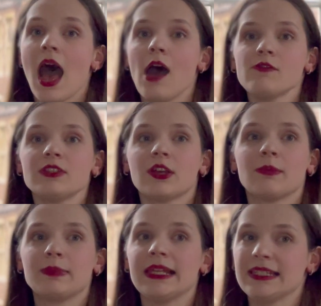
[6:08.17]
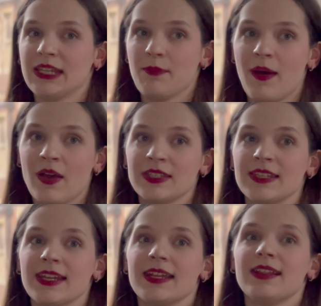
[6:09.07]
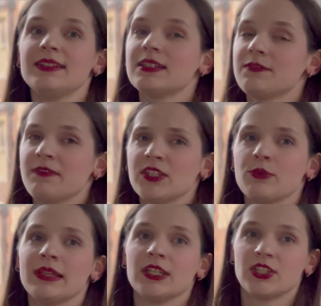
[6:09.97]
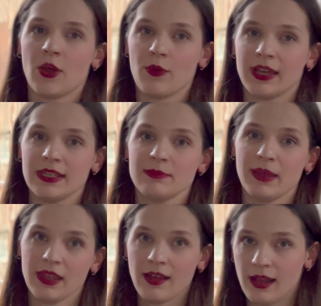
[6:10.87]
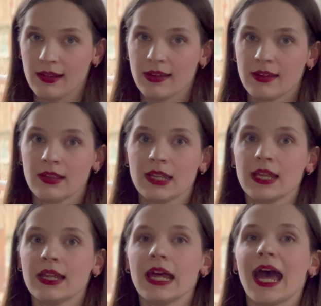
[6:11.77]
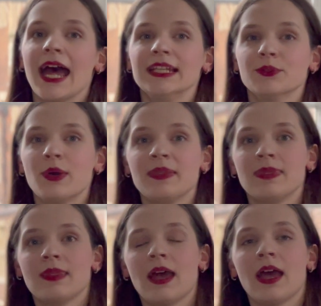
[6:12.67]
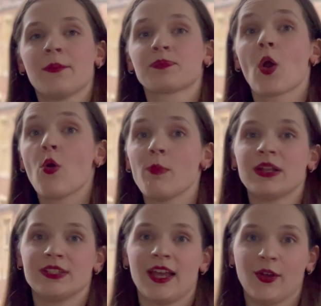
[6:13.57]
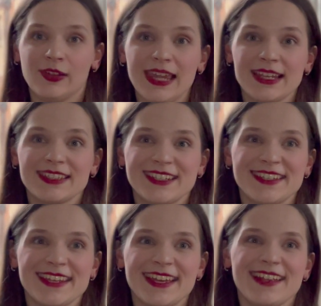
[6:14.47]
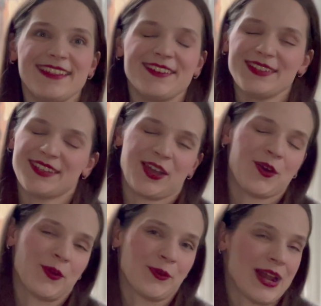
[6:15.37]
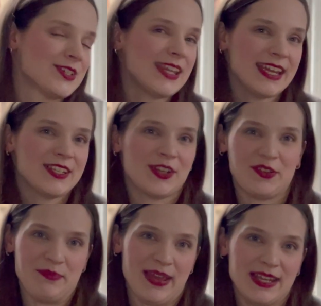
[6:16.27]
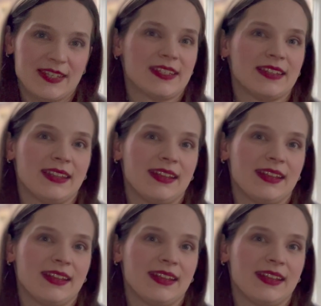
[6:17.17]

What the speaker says: After completing a badge, this is visually showcased by color. And when all badges are collected, there is a congratulation animation.